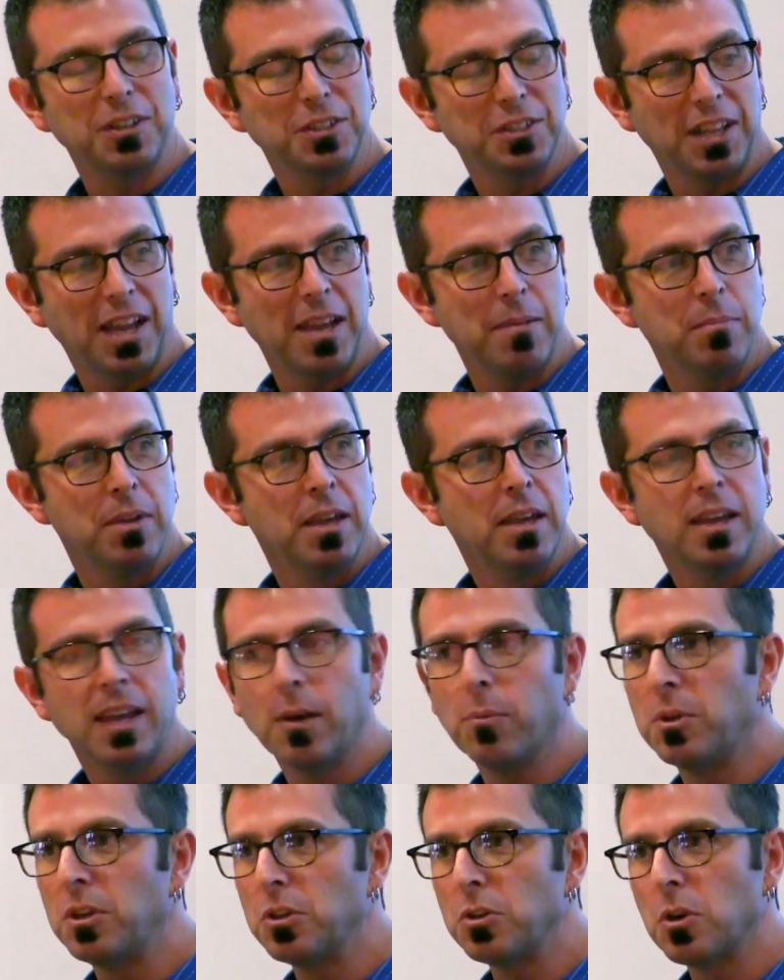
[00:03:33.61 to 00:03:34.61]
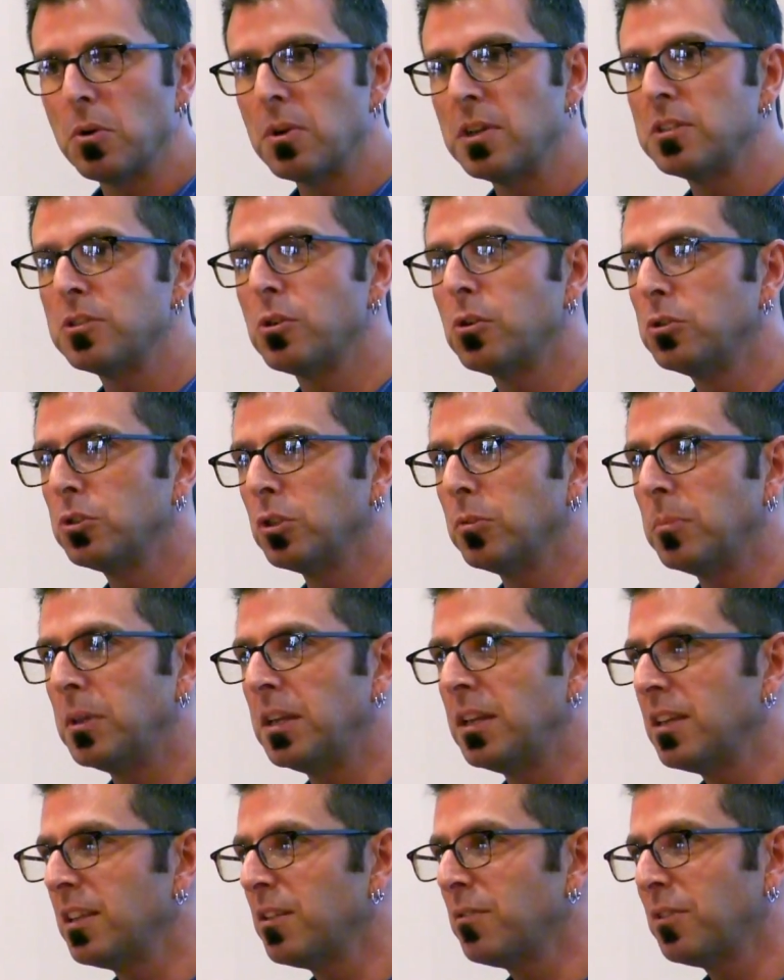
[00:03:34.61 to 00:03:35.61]
first time. And when you go on social
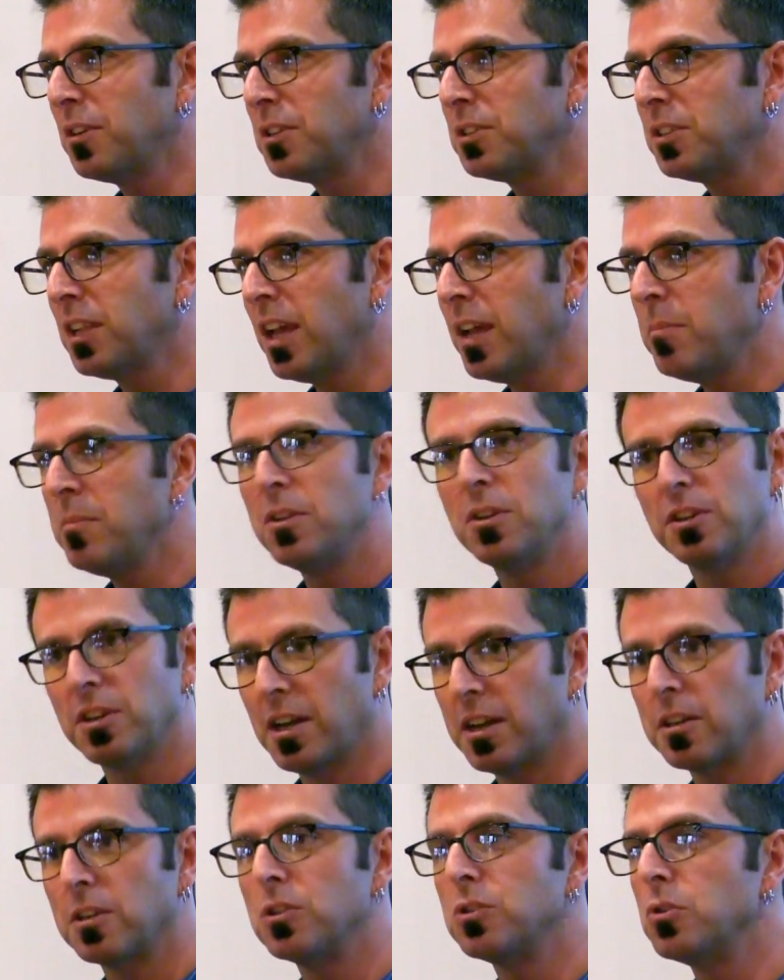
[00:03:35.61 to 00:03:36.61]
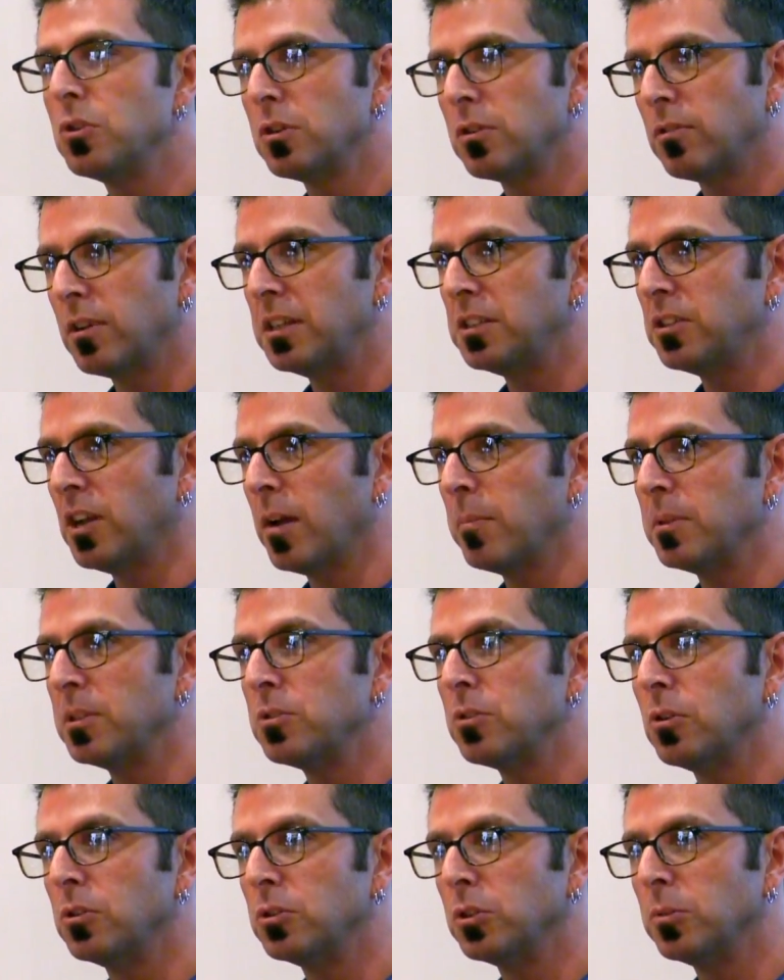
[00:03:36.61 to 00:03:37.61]
media the first time, you're not going to do a great job on
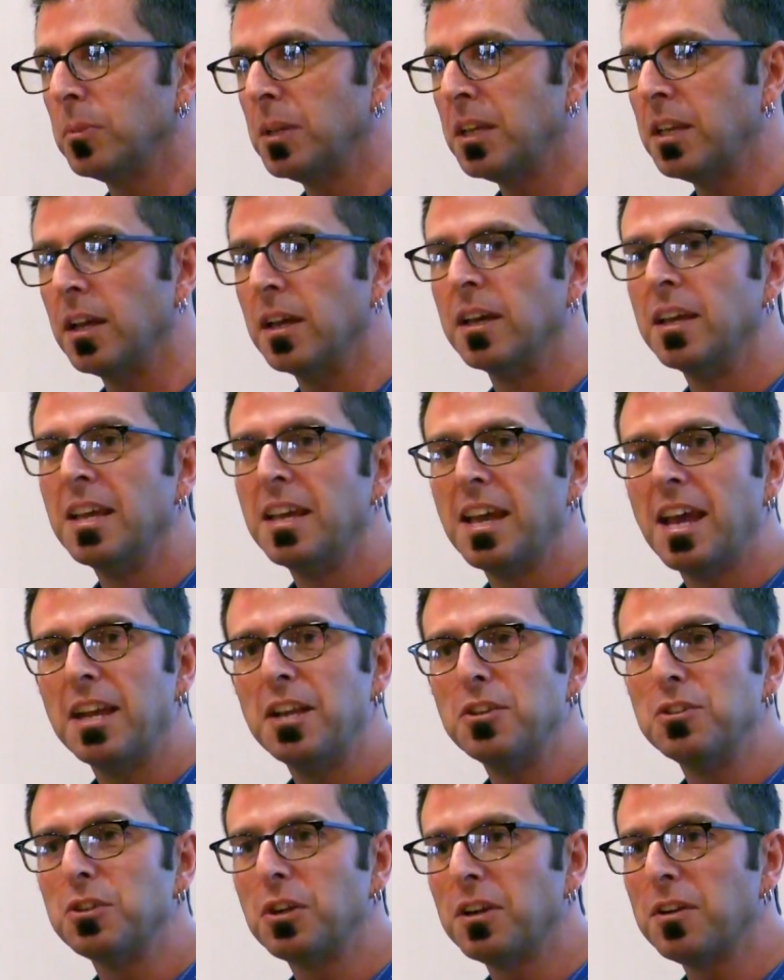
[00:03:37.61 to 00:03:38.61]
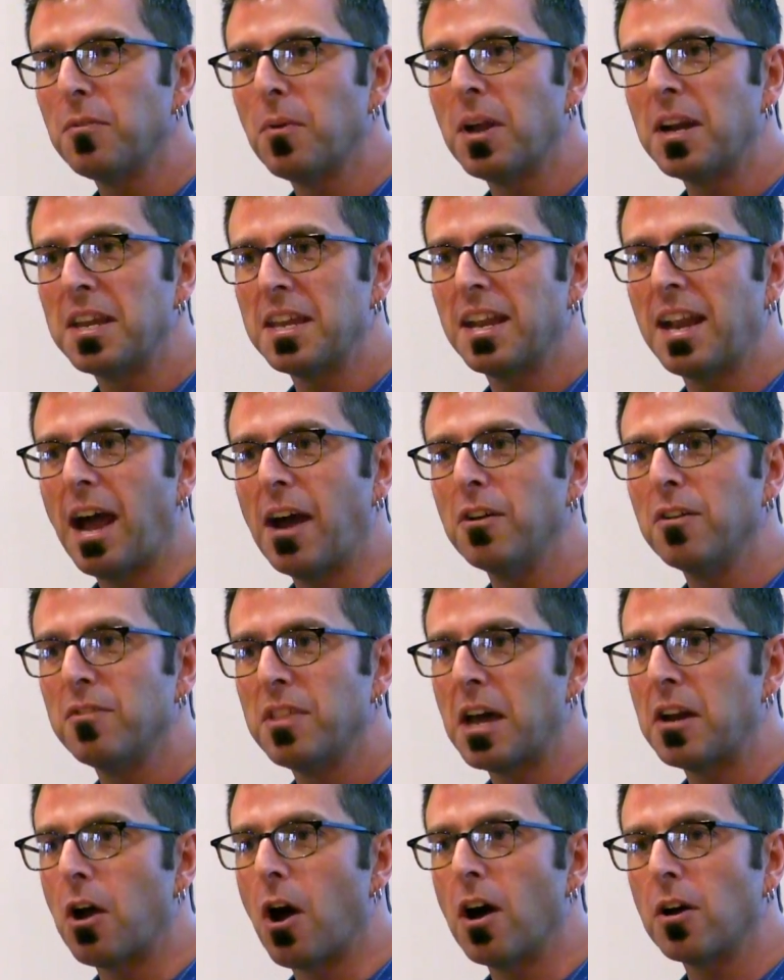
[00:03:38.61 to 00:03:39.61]
social media. And you sort of want to get out of
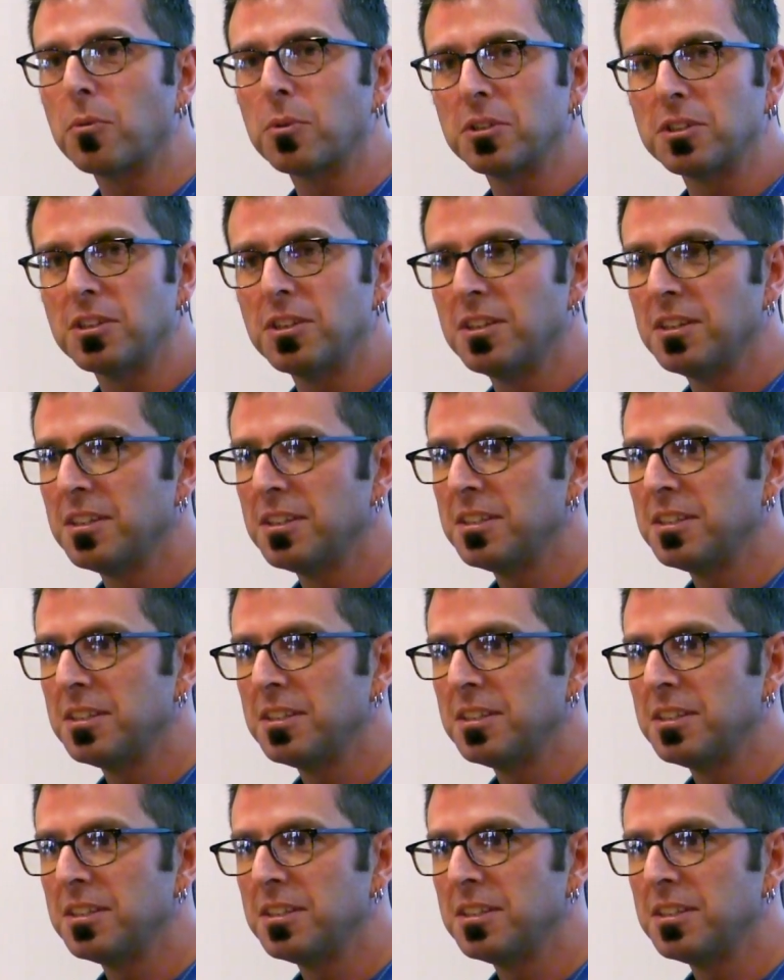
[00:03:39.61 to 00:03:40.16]
that awkward